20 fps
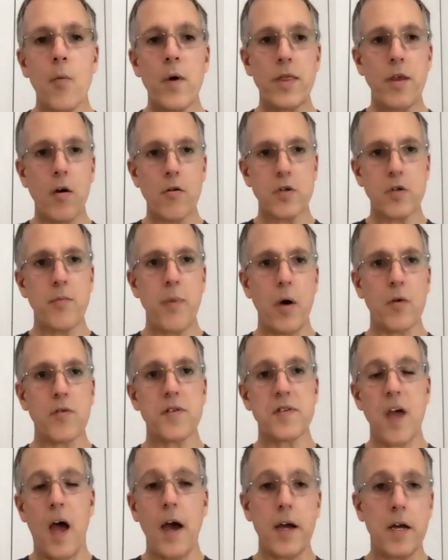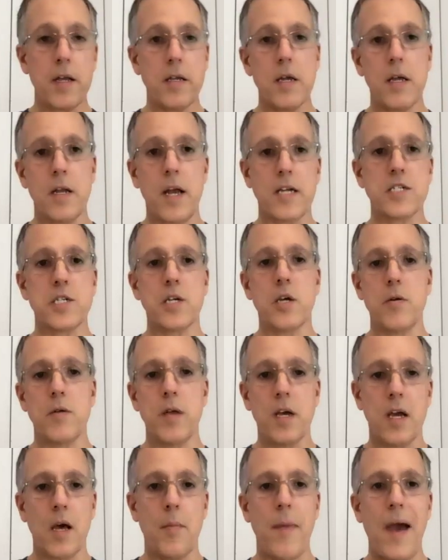those are both signed and executed,
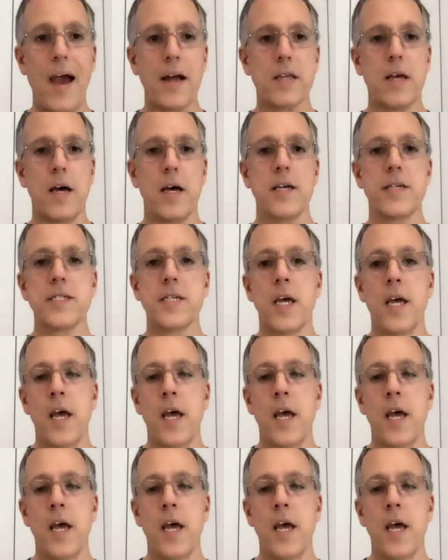they come back to us.